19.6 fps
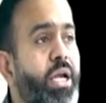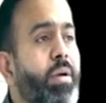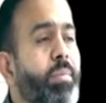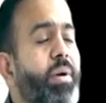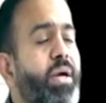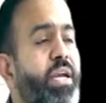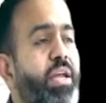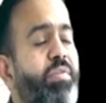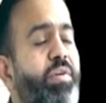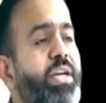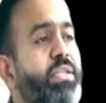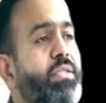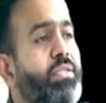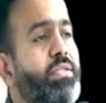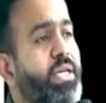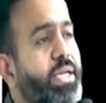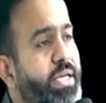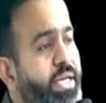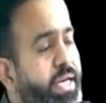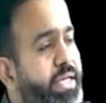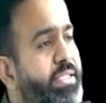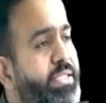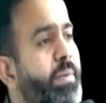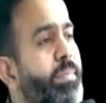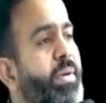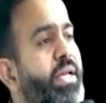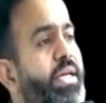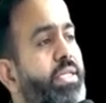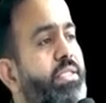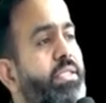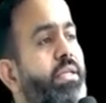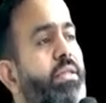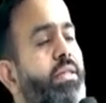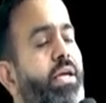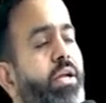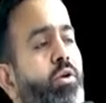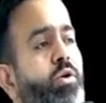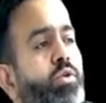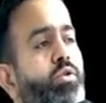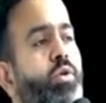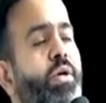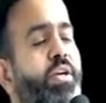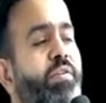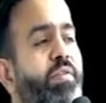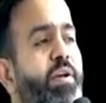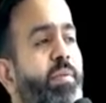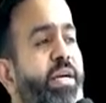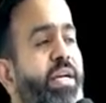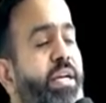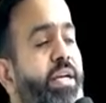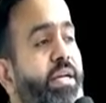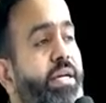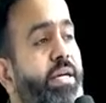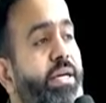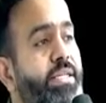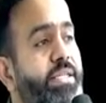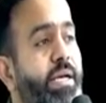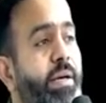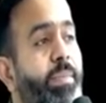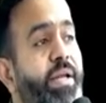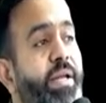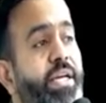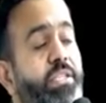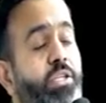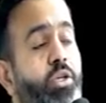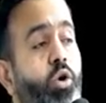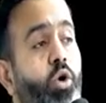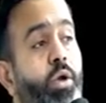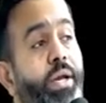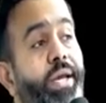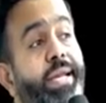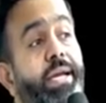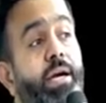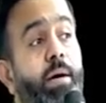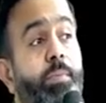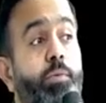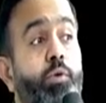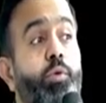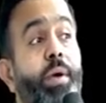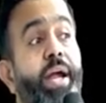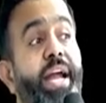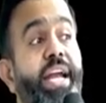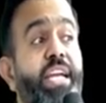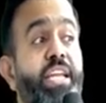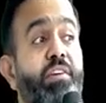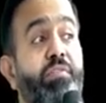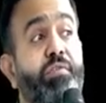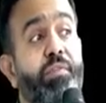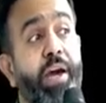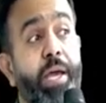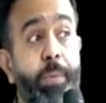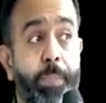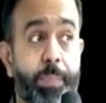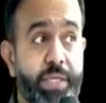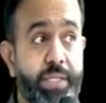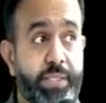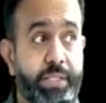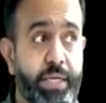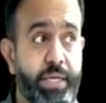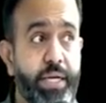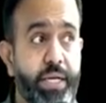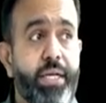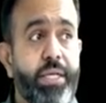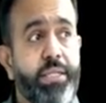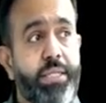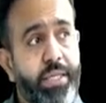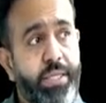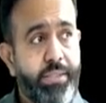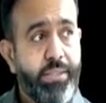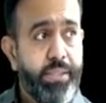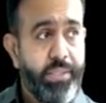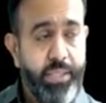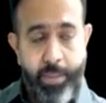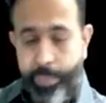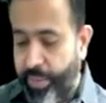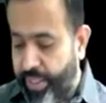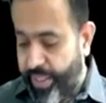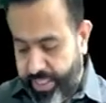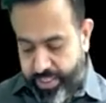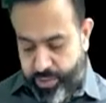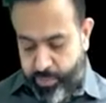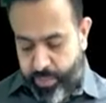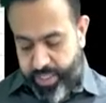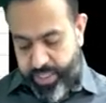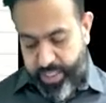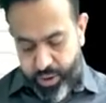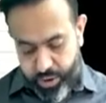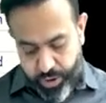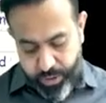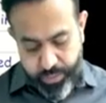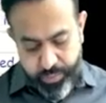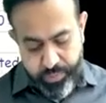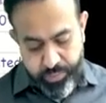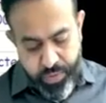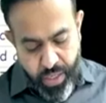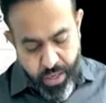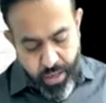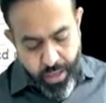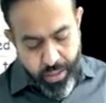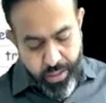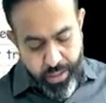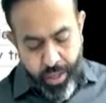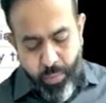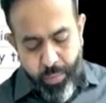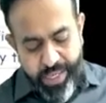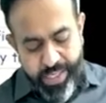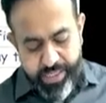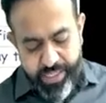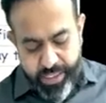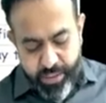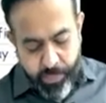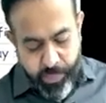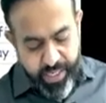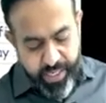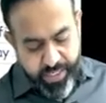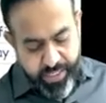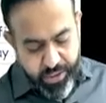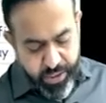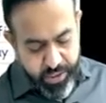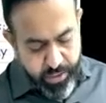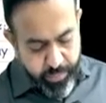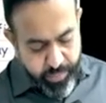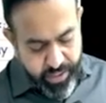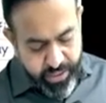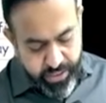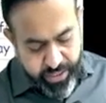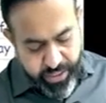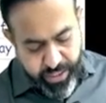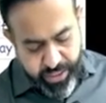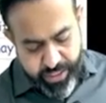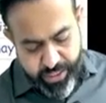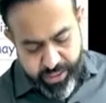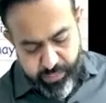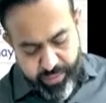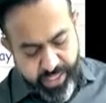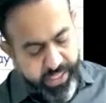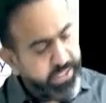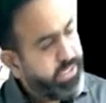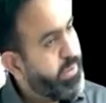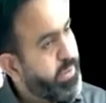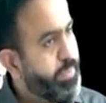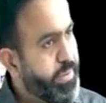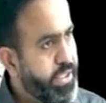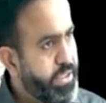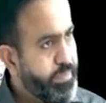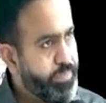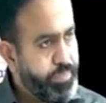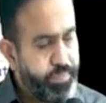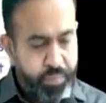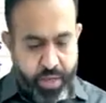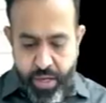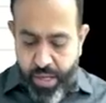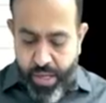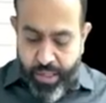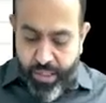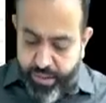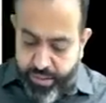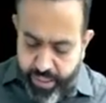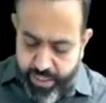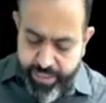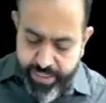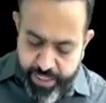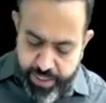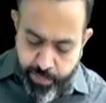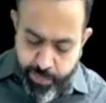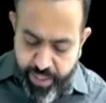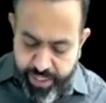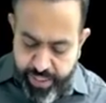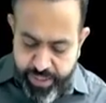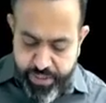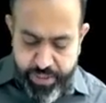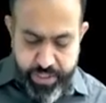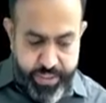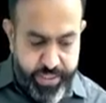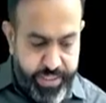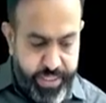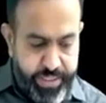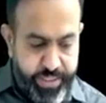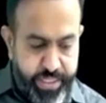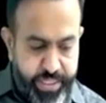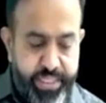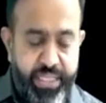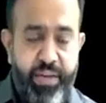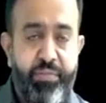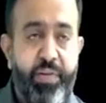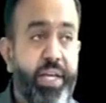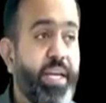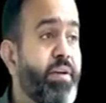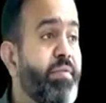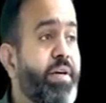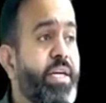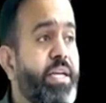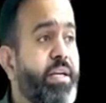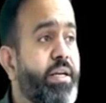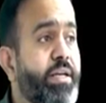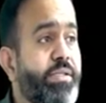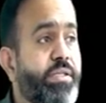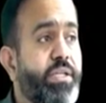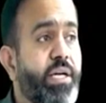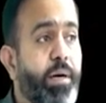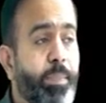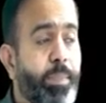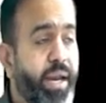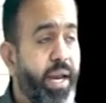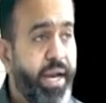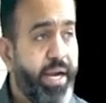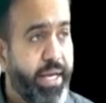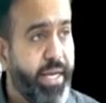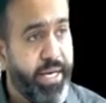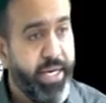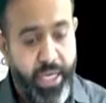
But if it is treated as application, then also it will be treated as application only up to 85%. There is a separate explanation. Now guys, explanation number 3 is very simple. This explanation says that whenever trust applied any